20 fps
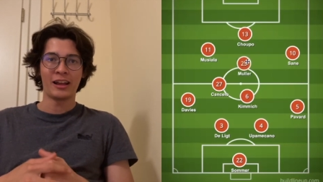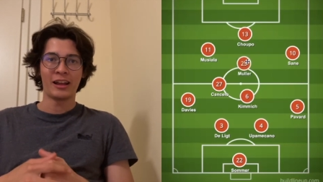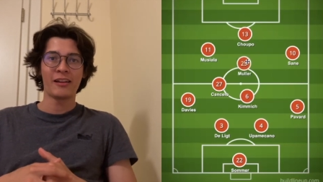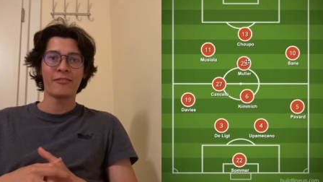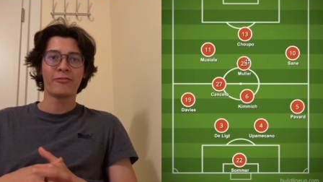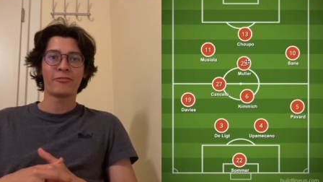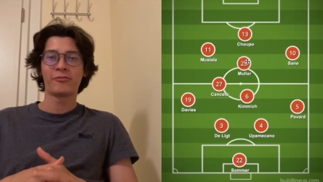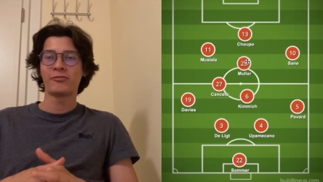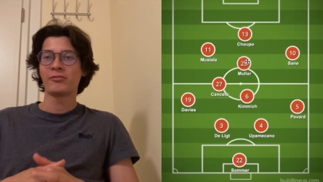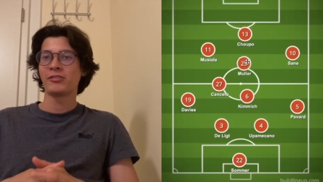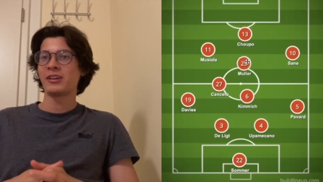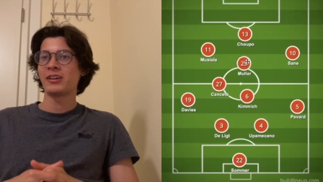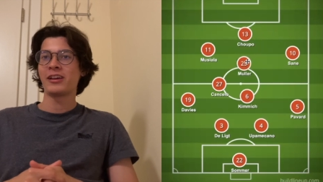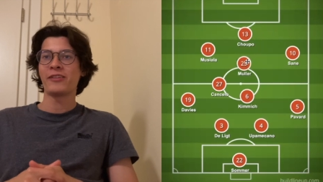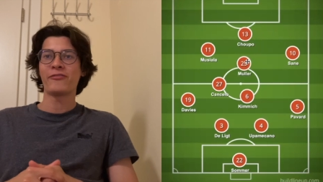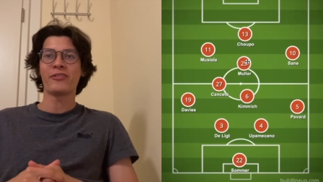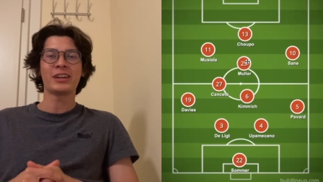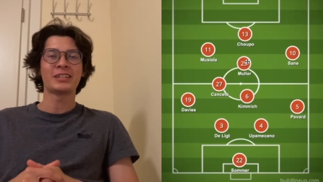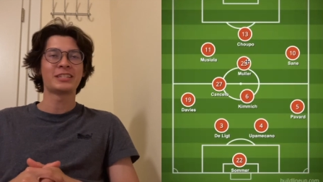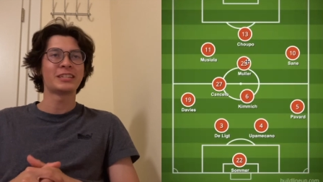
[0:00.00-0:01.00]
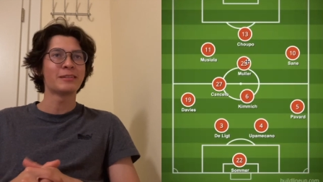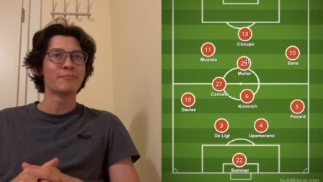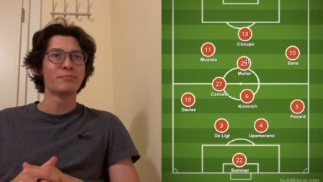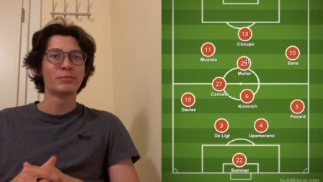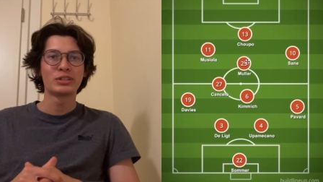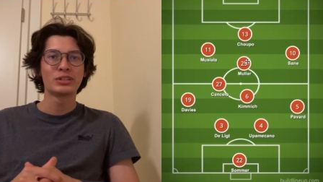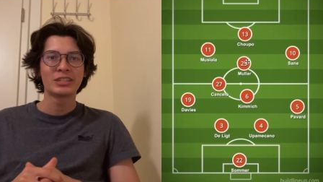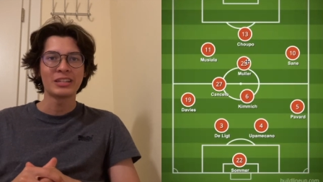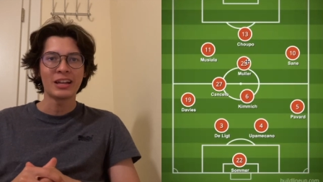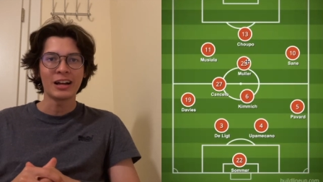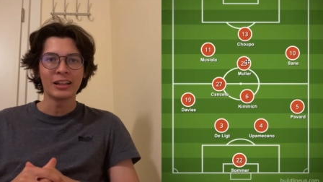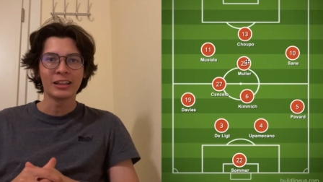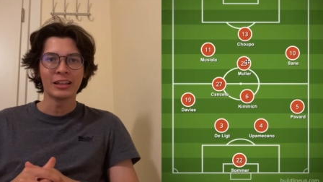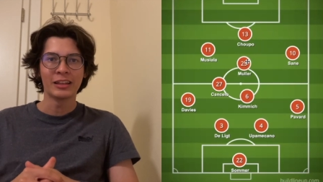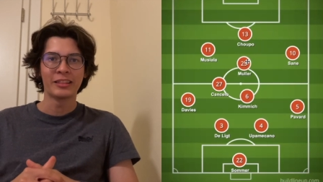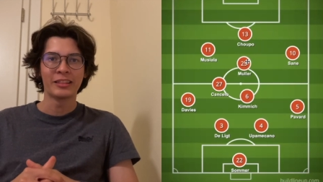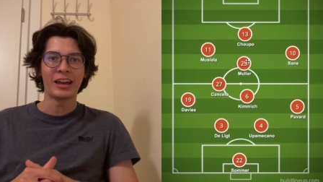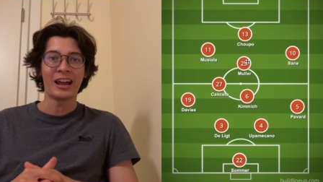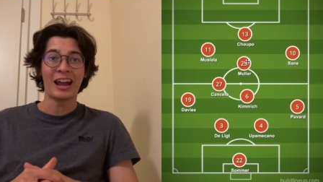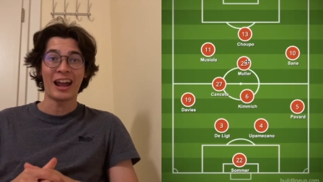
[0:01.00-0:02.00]
If if I see
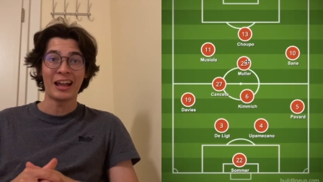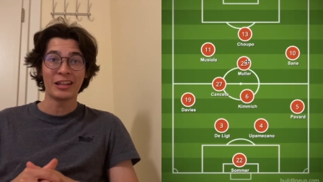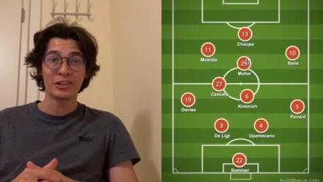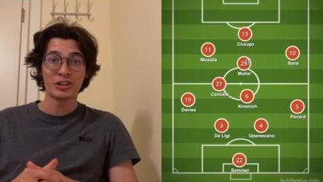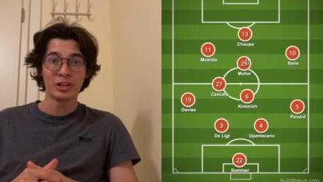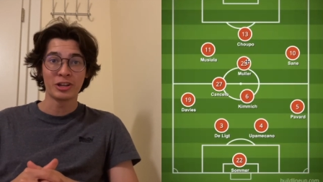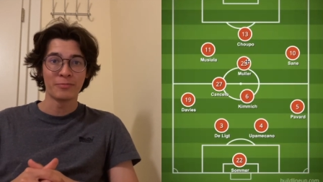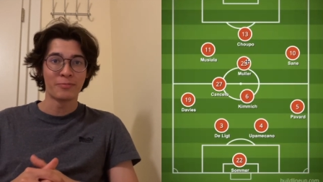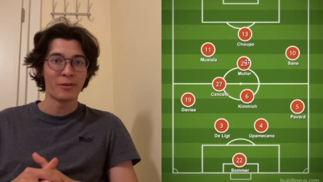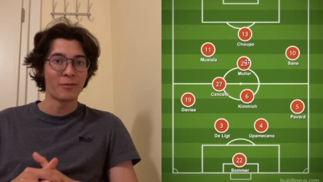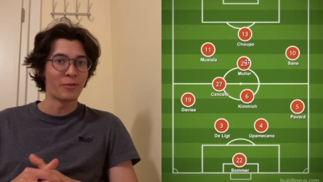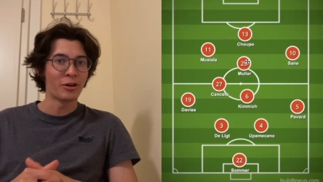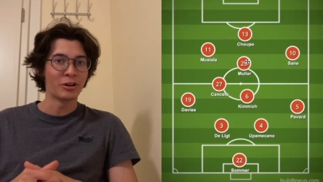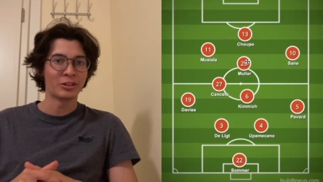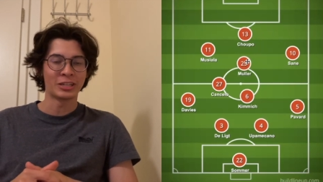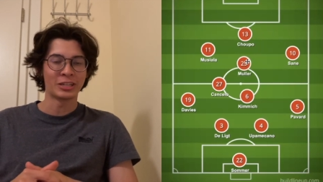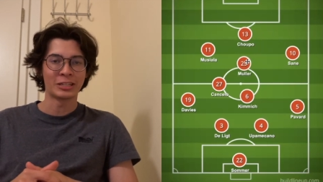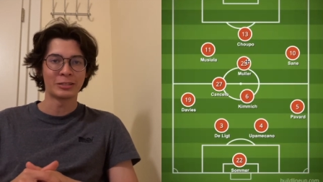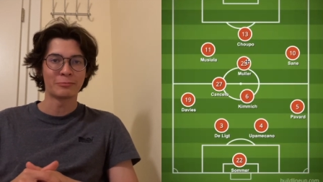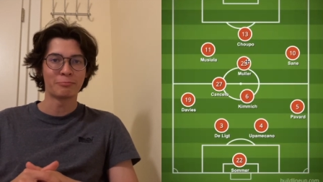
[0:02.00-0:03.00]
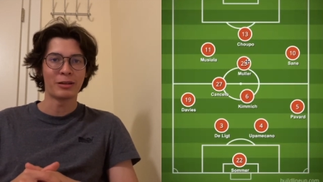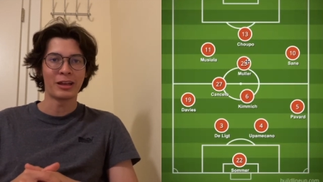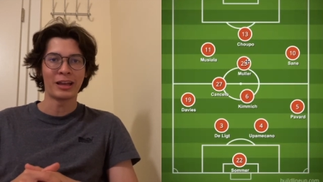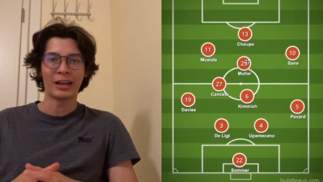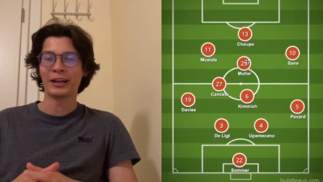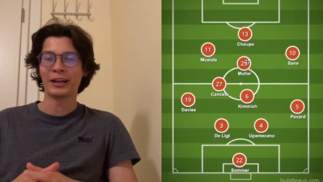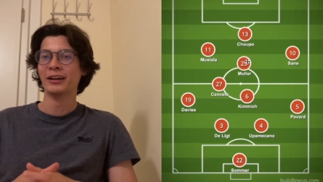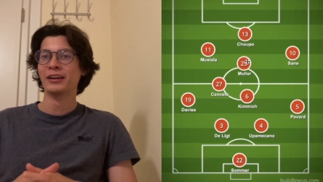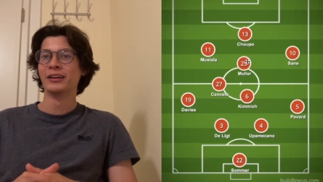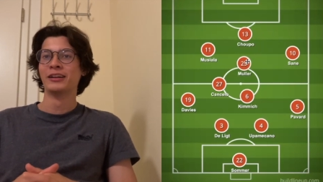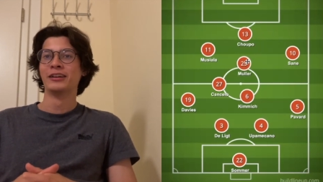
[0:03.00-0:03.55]
Musiala there and Choupo-Moting's playing,